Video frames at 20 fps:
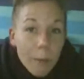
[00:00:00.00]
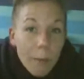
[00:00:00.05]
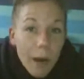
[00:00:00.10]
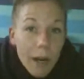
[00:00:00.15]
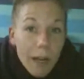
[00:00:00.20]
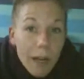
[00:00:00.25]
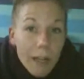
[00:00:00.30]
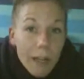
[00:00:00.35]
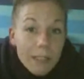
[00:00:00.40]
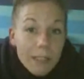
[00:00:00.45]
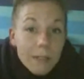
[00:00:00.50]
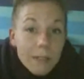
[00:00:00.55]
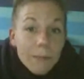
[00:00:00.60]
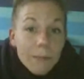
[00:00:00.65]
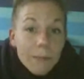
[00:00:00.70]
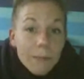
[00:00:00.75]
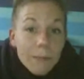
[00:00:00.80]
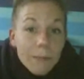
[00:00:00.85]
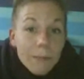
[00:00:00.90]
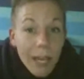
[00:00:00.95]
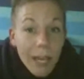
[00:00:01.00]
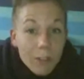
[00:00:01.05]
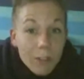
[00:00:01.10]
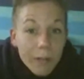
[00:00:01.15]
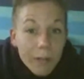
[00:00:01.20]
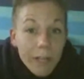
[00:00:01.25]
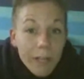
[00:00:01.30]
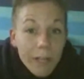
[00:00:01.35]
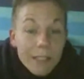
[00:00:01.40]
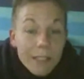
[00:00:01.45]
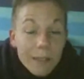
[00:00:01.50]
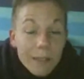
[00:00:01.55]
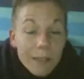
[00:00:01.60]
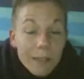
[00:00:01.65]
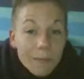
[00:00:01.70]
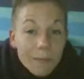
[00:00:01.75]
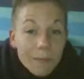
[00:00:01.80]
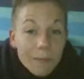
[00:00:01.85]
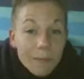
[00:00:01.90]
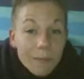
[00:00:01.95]
care products and cancer
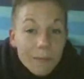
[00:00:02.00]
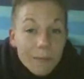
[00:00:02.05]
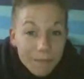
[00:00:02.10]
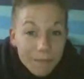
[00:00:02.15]
rates.